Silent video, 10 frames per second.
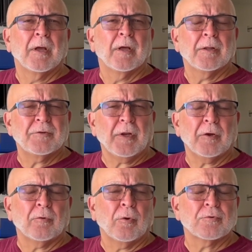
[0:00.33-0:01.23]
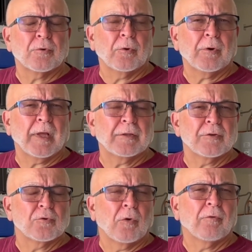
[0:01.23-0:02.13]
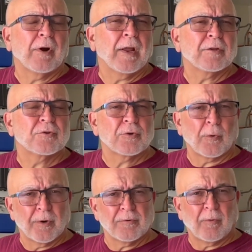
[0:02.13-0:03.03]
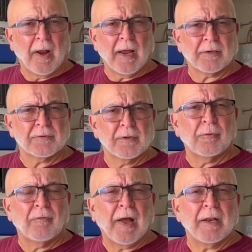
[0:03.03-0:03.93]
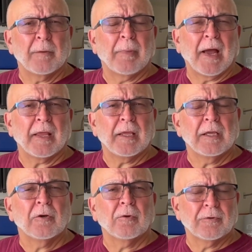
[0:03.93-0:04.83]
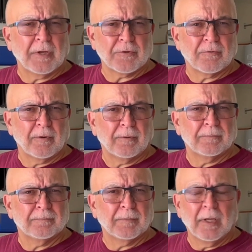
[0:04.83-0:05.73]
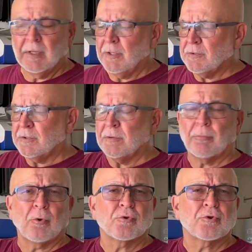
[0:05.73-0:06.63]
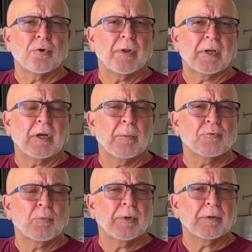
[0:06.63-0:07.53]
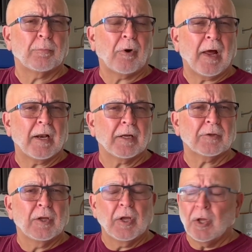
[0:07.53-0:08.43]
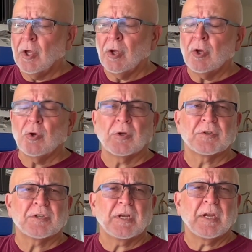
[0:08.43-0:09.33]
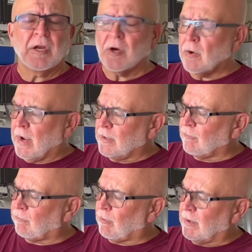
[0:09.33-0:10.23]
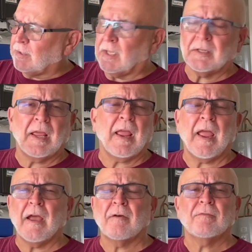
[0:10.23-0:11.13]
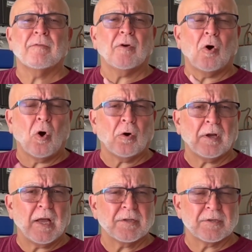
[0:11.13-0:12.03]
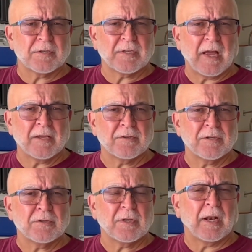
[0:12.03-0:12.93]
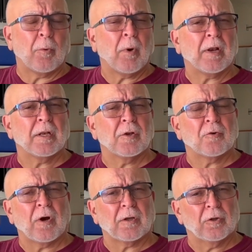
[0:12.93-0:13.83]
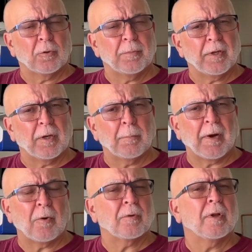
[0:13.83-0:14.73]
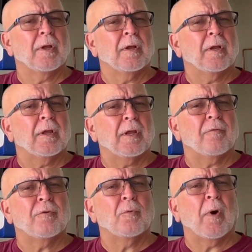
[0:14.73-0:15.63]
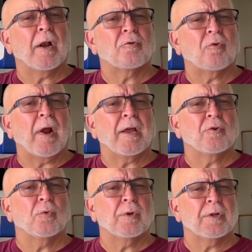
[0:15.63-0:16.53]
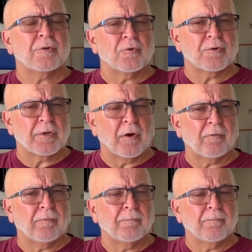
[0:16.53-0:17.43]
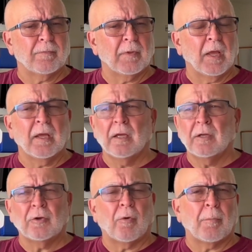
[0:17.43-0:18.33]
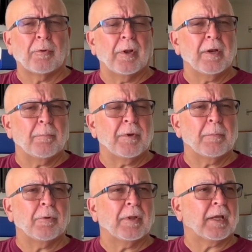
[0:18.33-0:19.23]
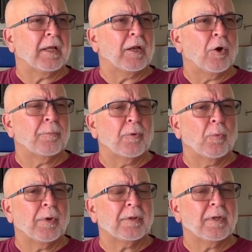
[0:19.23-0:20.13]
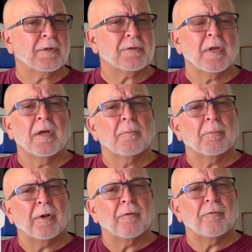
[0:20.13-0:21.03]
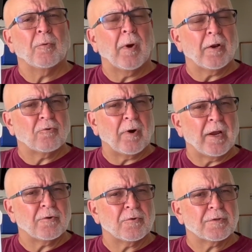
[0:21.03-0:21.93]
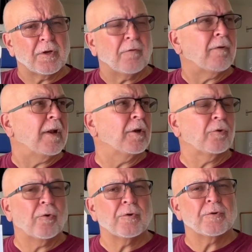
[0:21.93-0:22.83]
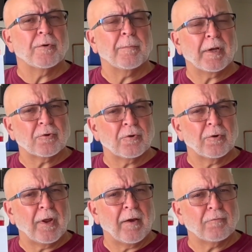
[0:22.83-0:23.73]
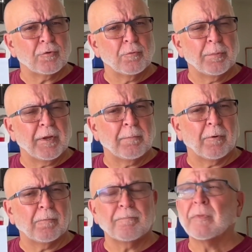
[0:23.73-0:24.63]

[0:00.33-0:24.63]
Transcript: Let's take a closer look at these overhead storage racks provided by Eagle Industrial. This is the brochure that comes with the product. You can see here on the front that they have all kinds of sizes, and I wanted to talk a little bit about if you want to try doing it yourself. There are plenty of people that can help you with this, but if you want to try it yourself, I'd encourage you to make sure you have 2 people.